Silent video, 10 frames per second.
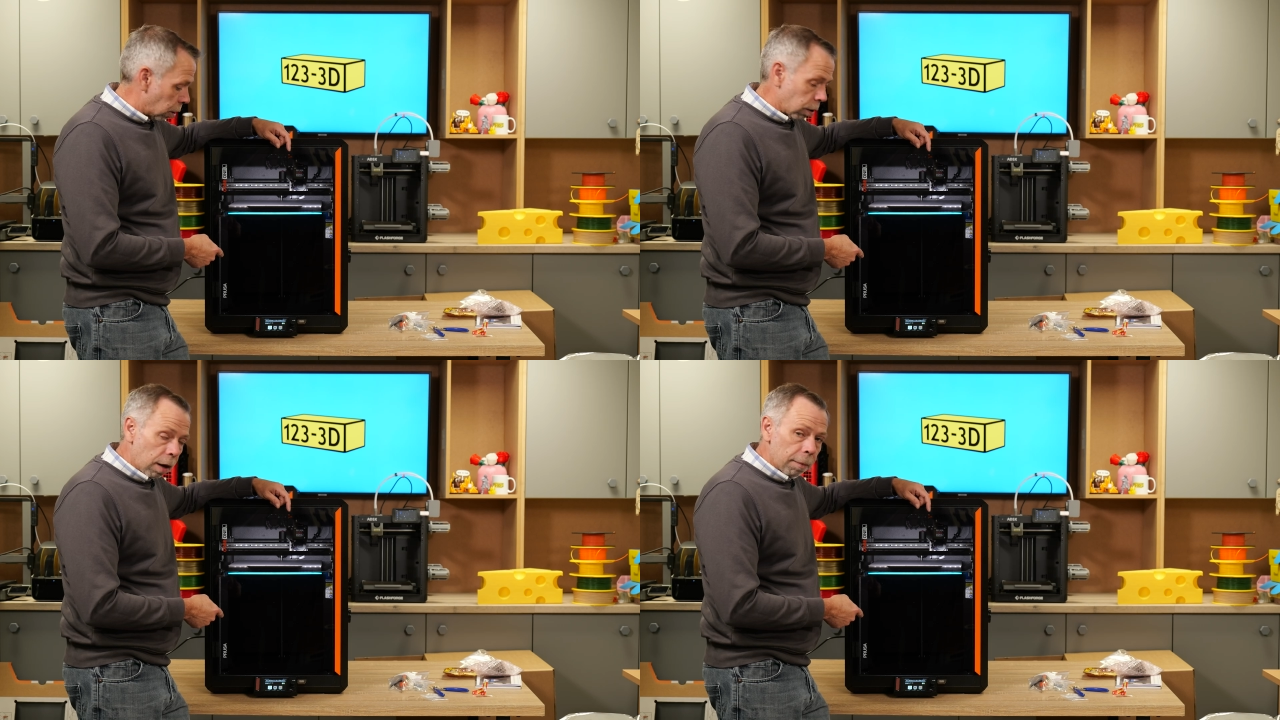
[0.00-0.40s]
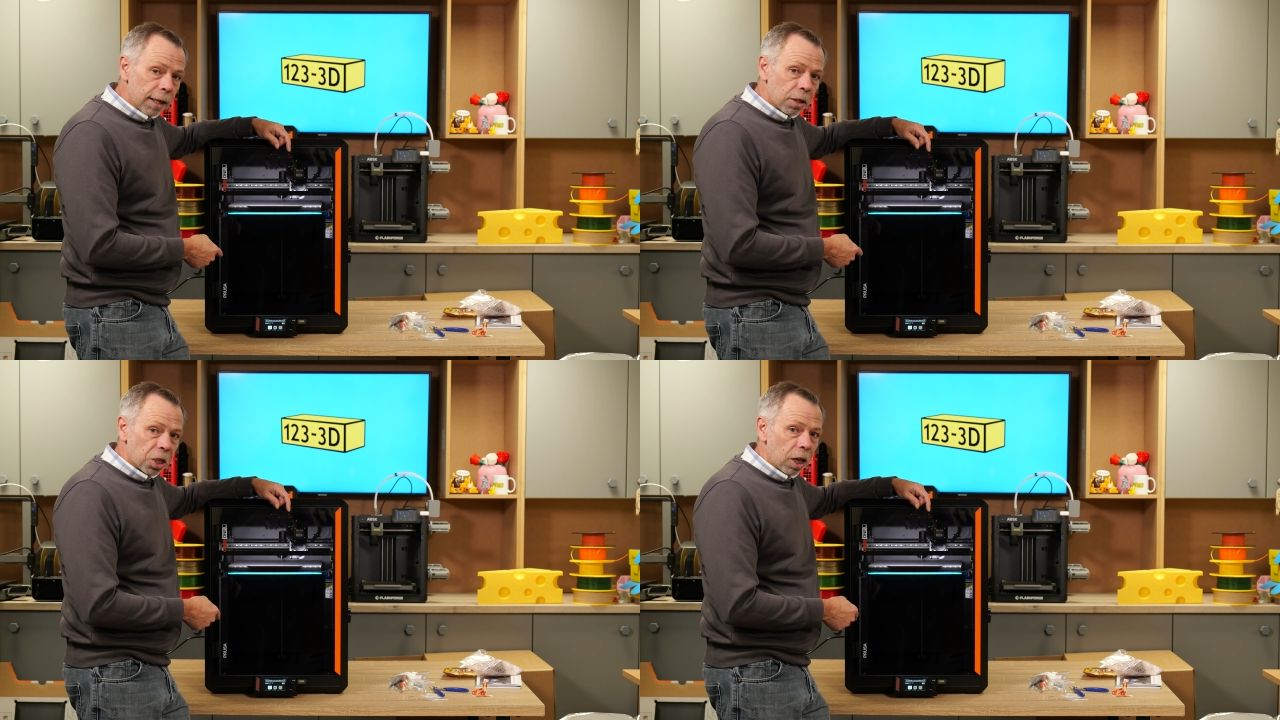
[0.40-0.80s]
So that
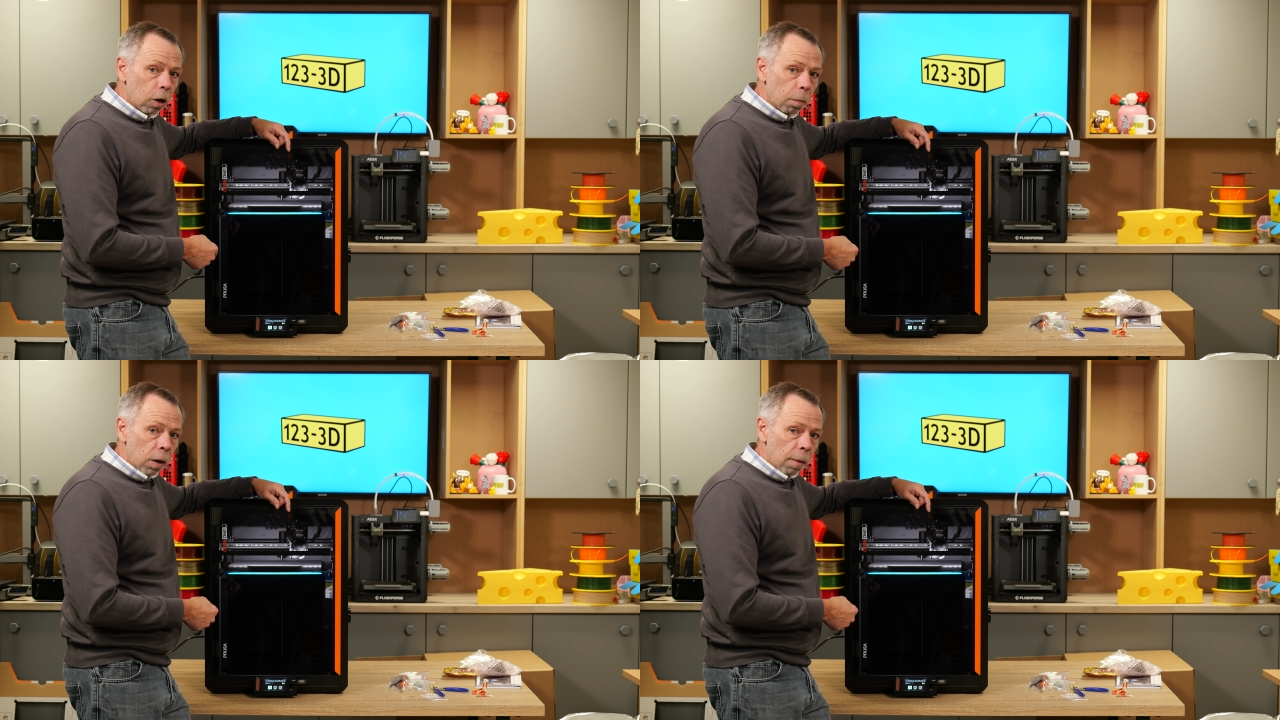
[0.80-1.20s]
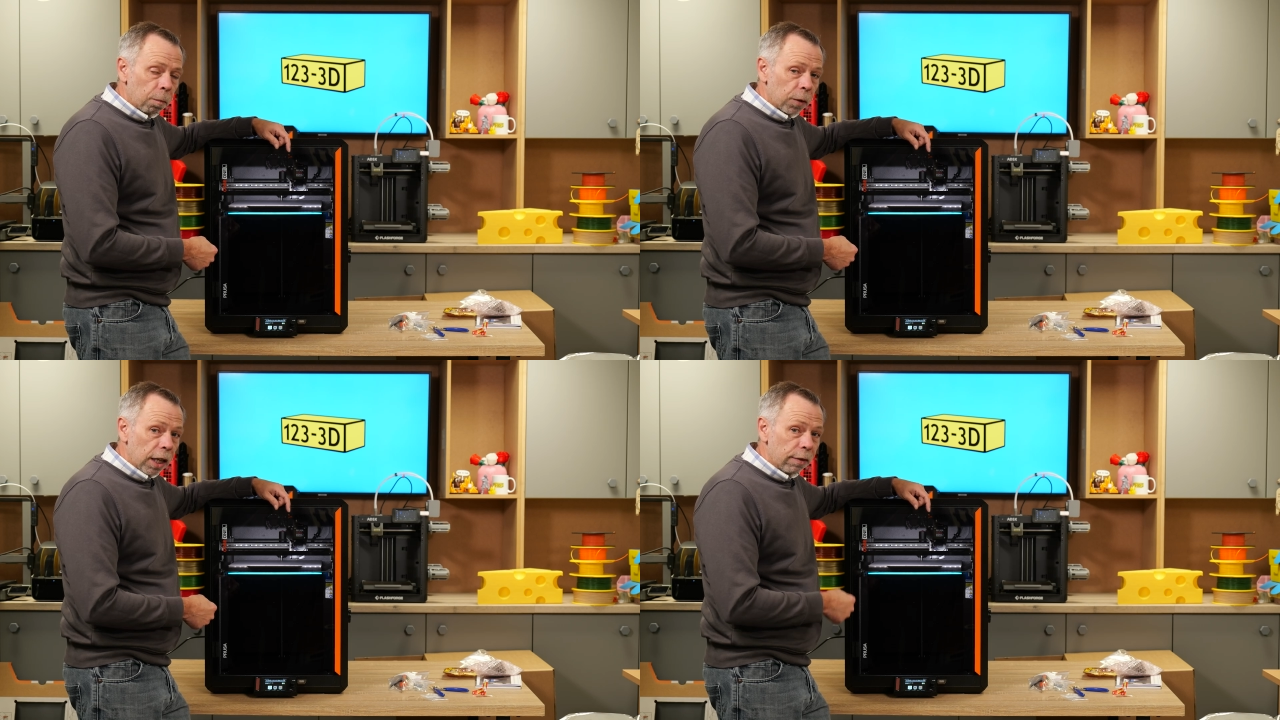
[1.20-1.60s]
makes setup
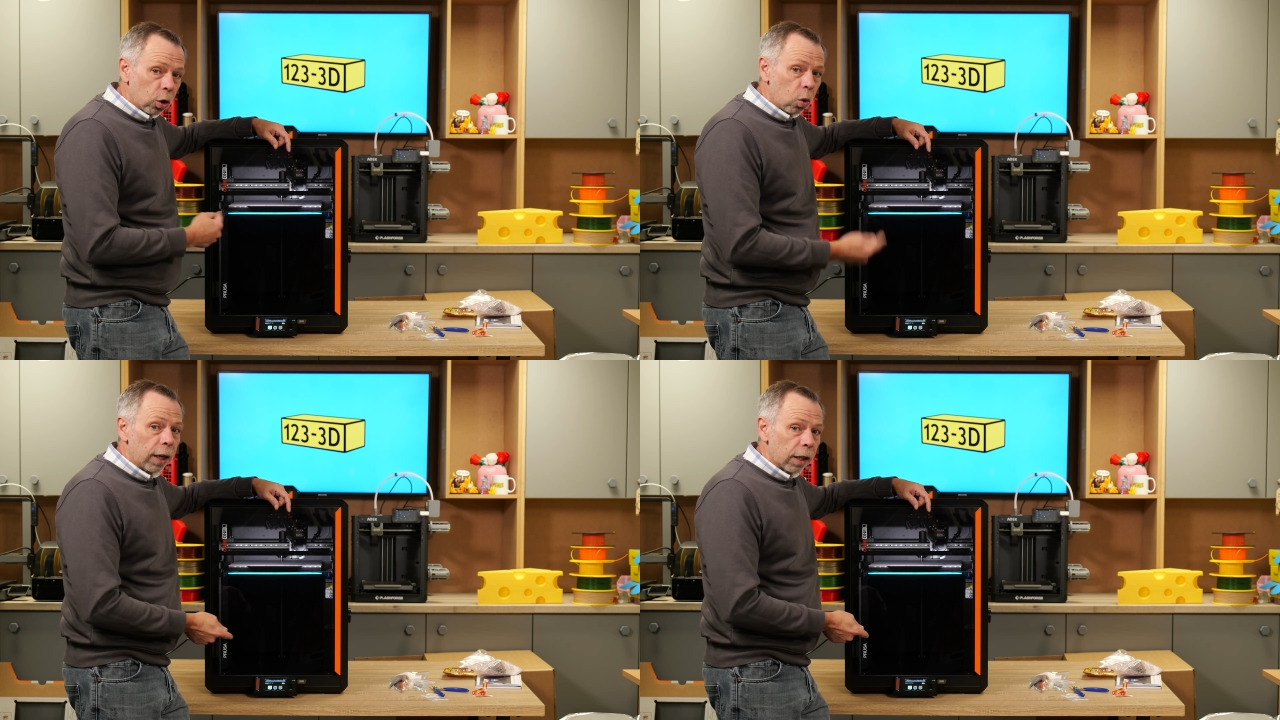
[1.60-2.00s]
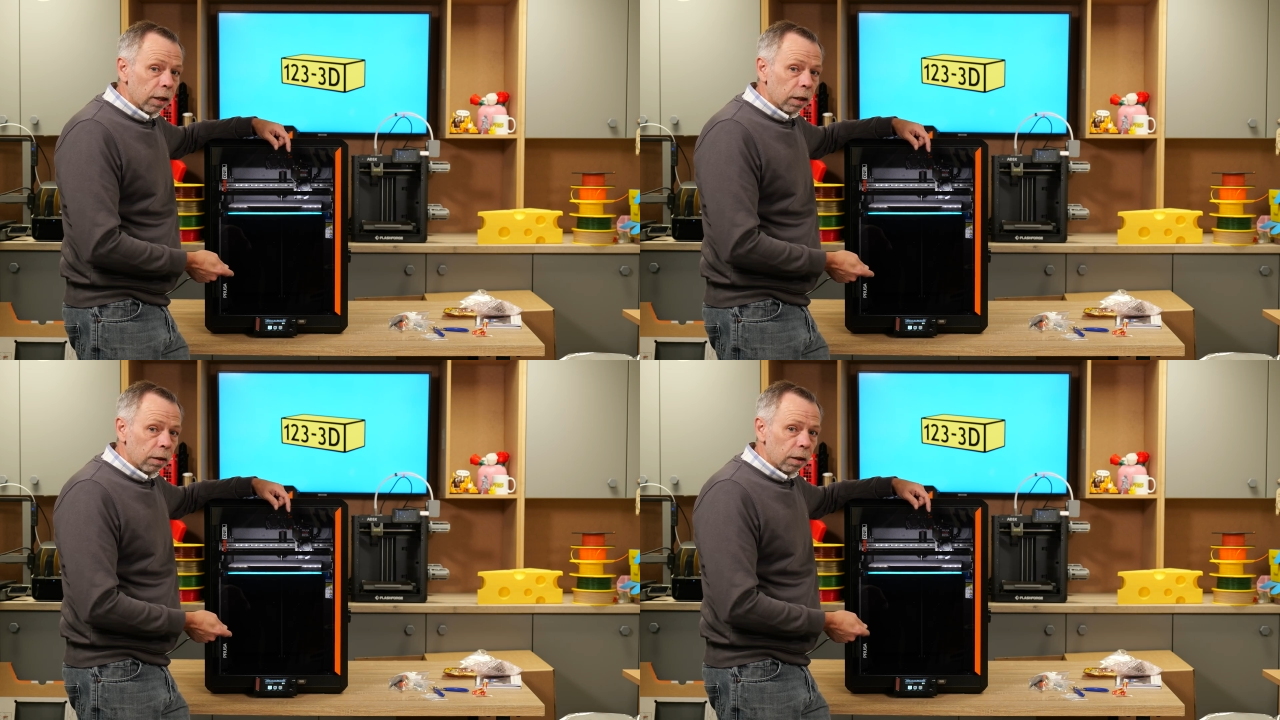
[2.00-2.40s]
even
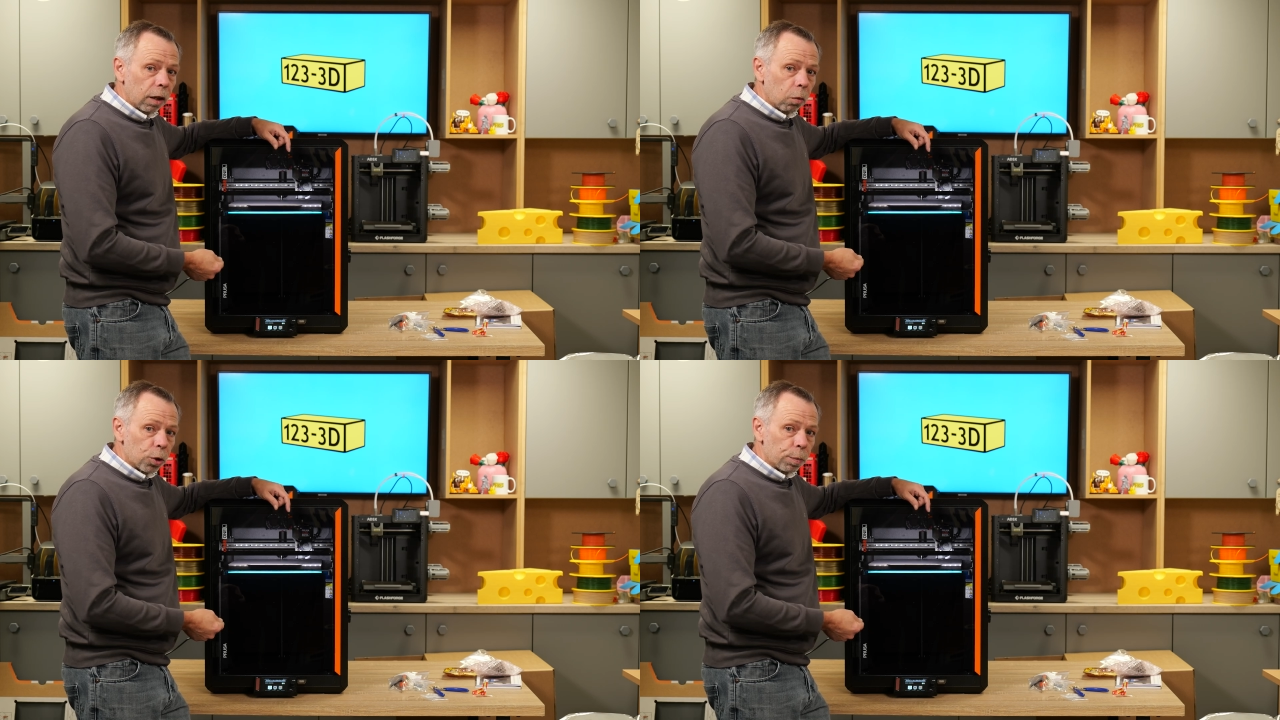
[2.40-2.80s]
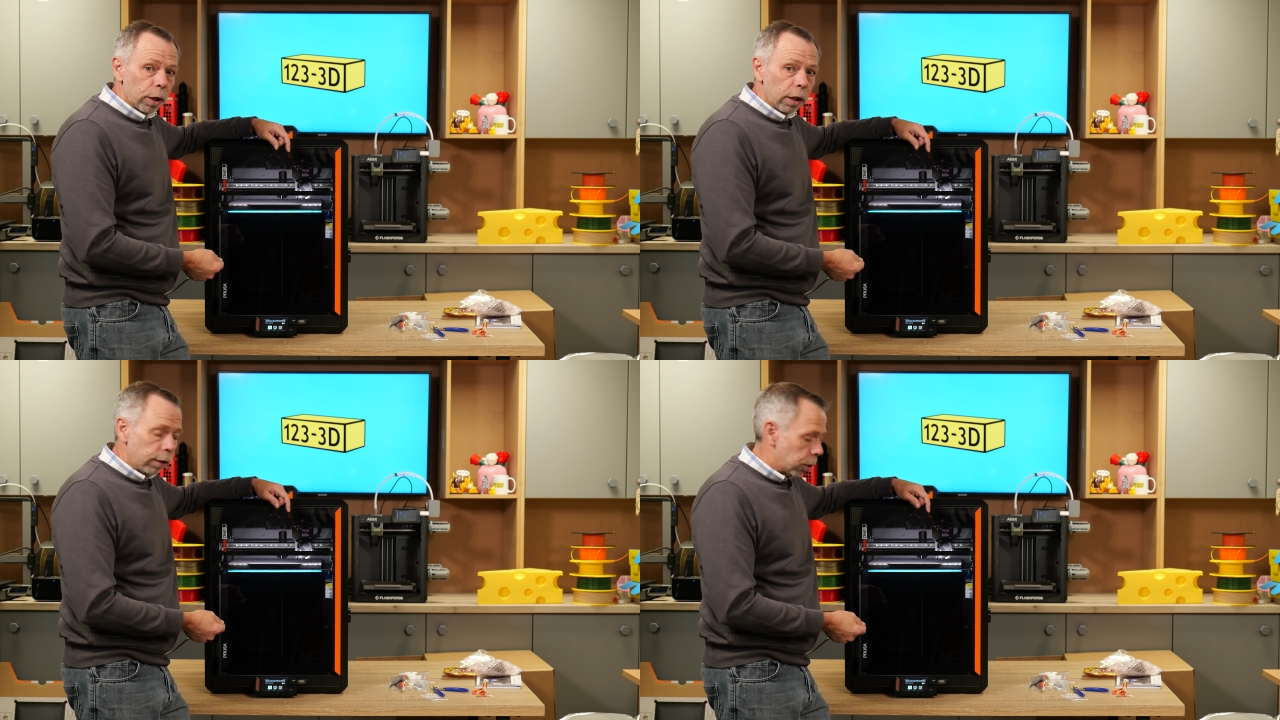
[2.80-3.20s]
quicker than it was
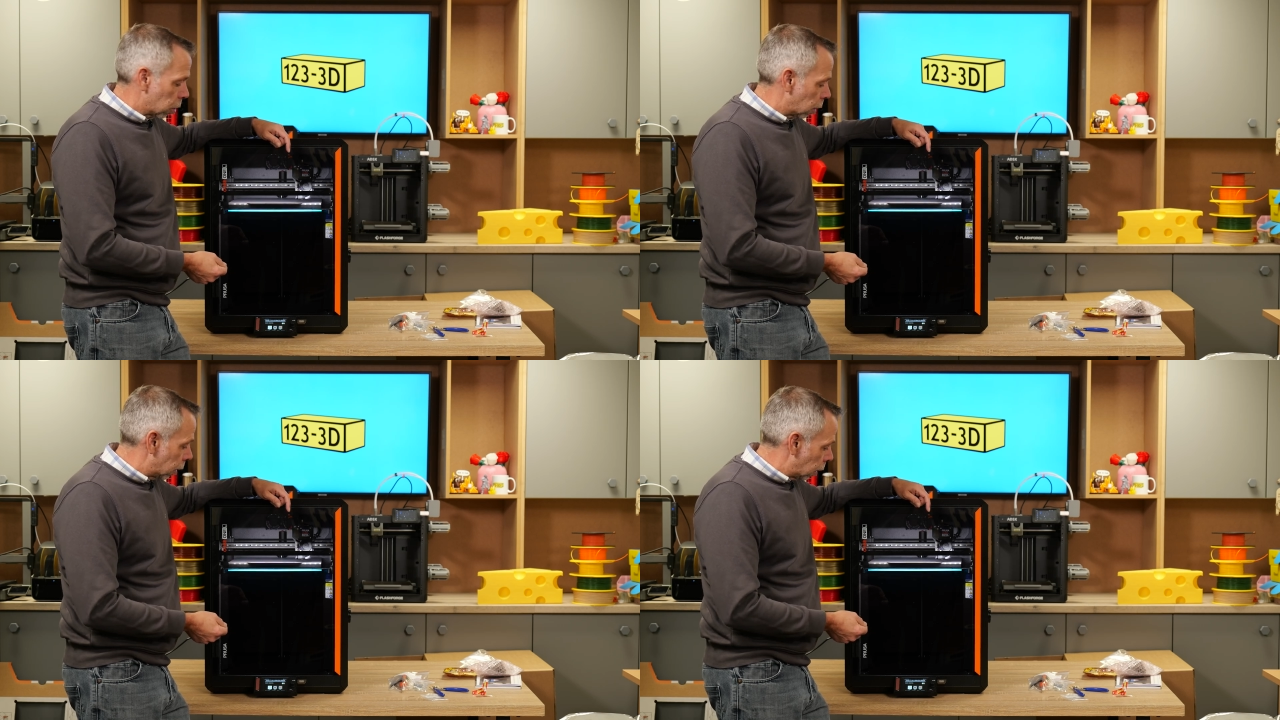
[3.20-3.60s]
previously.